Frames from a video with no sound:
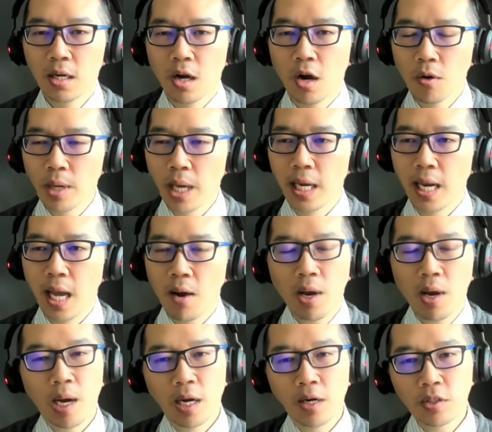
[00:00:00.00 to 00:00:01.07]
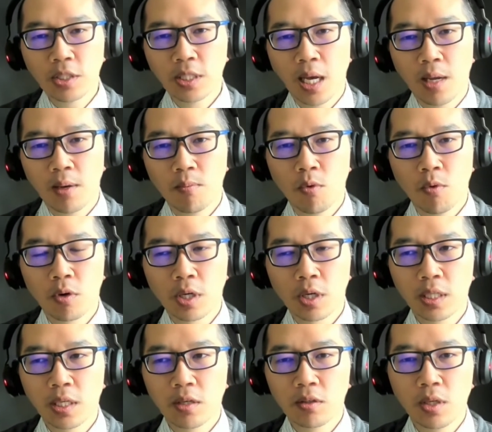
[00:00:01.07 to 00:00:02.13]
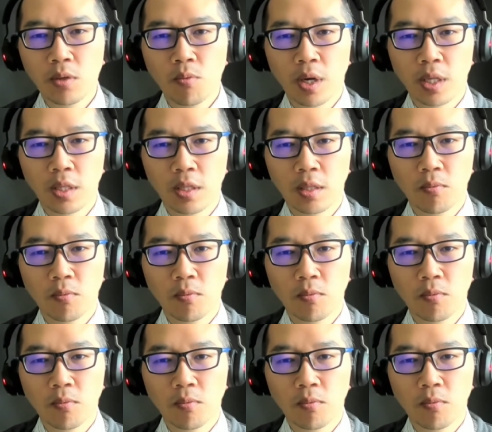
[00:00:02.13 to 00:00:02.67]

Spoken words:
okay, now I understand more clearly what